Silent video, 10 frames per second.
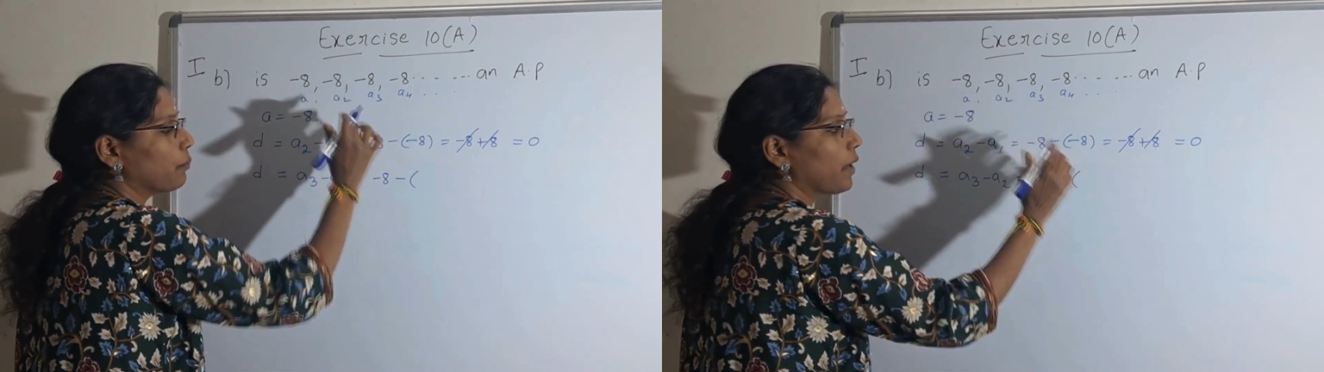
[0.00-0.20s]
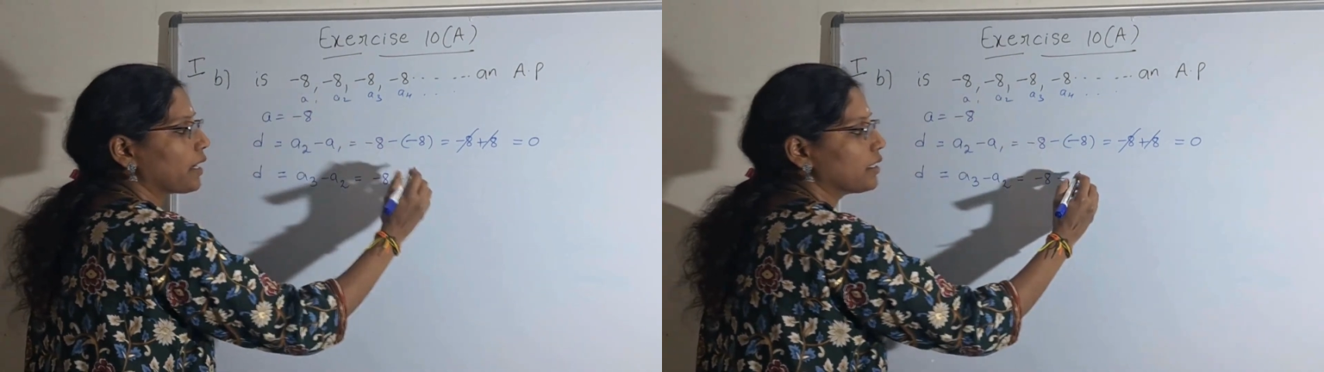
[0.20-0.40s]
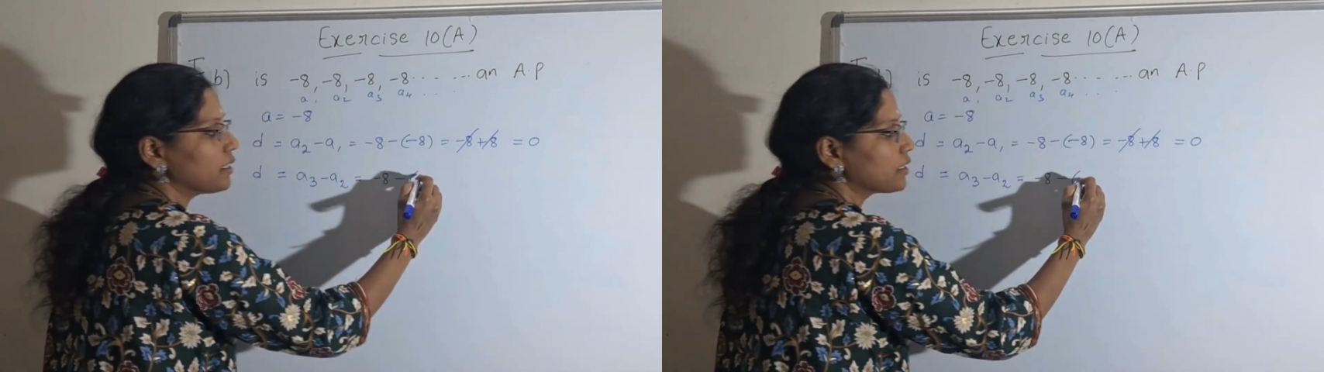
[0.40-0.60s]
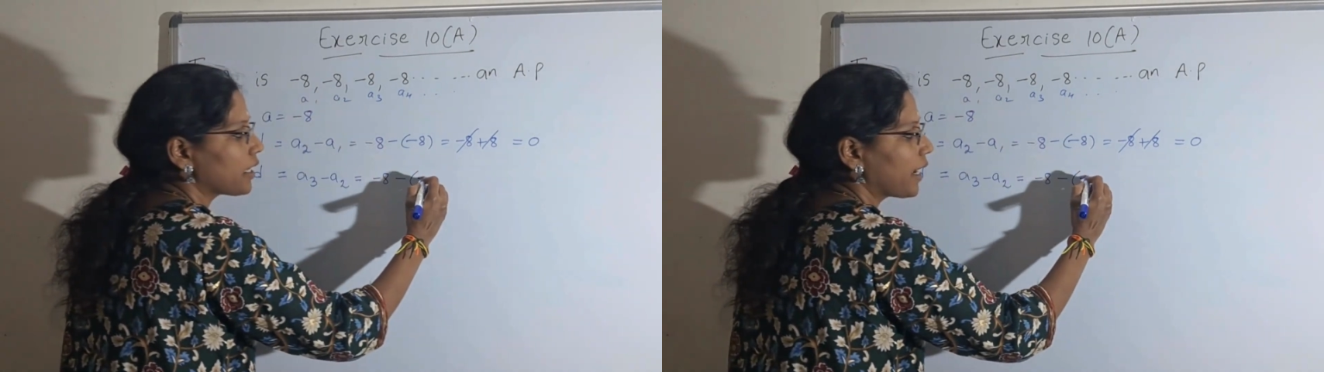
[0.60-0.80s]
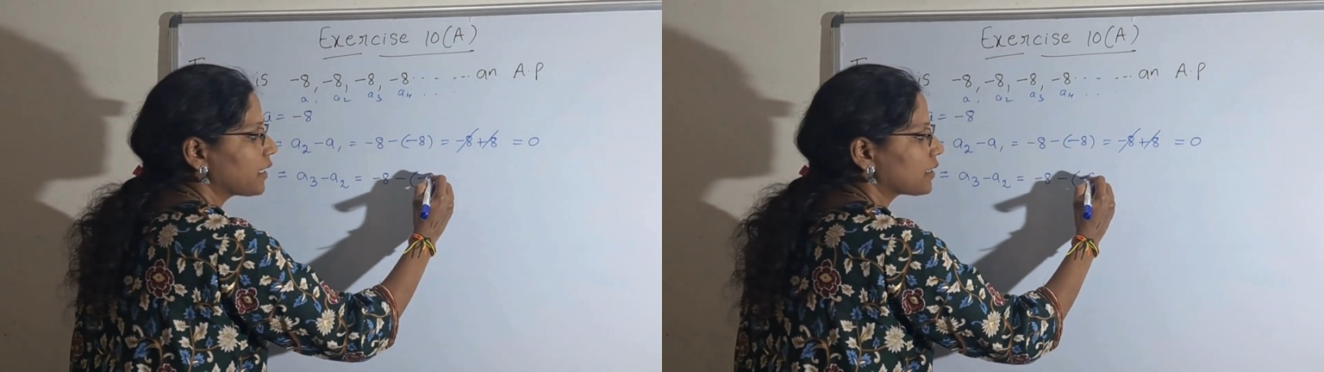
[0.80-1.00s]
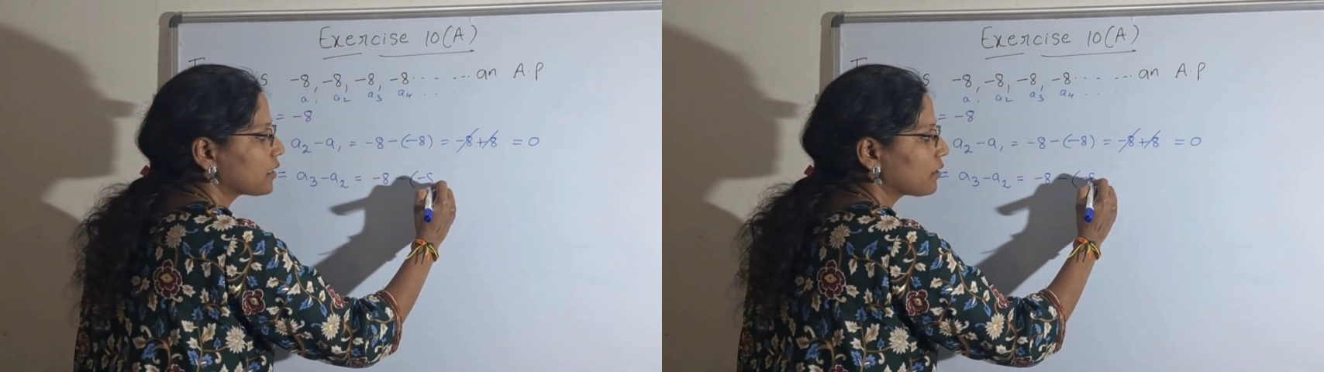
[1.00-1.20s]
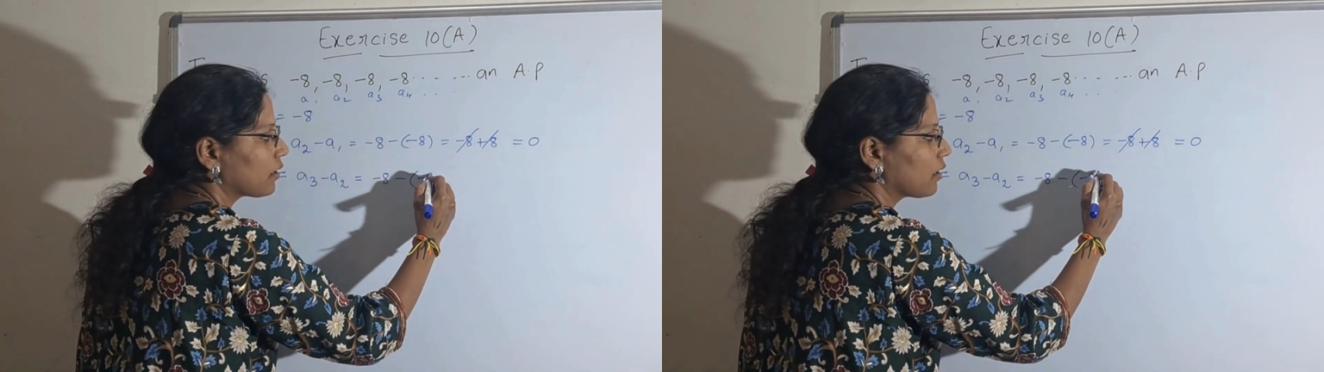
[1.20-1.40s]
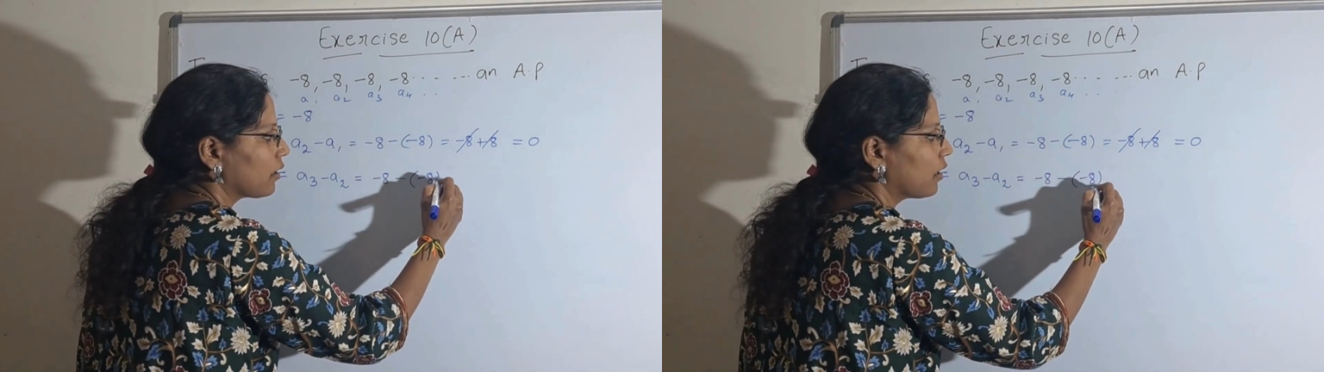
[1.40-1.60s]
minus 8
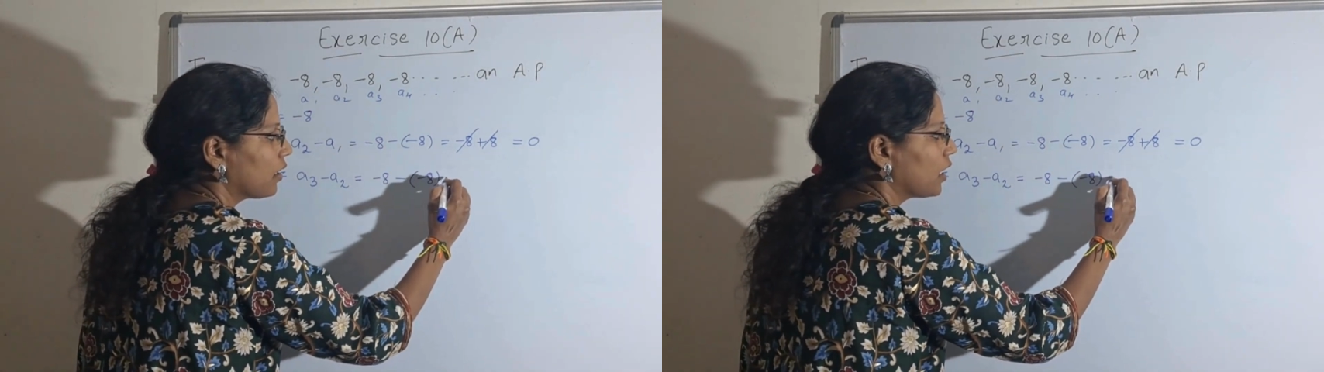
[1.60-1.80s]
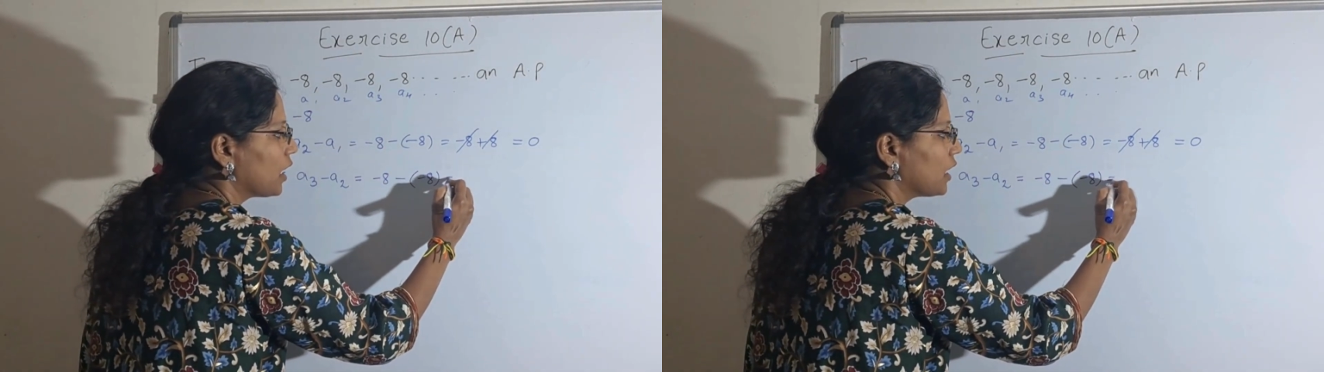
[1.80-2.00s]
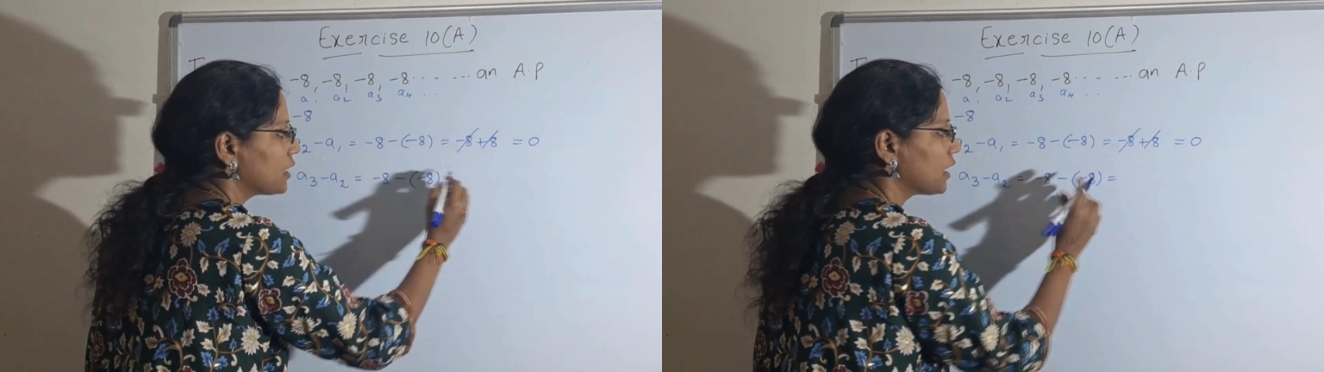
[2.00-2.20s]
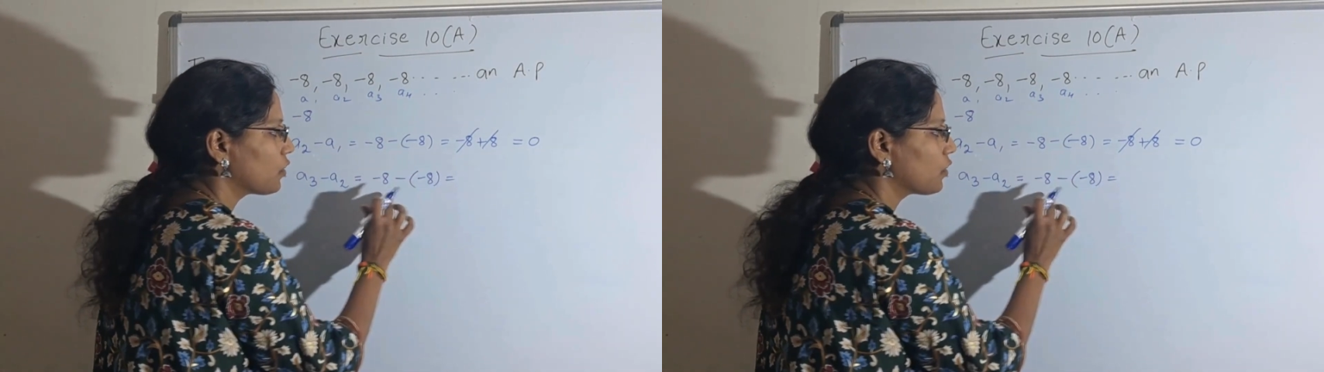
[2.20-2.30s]
is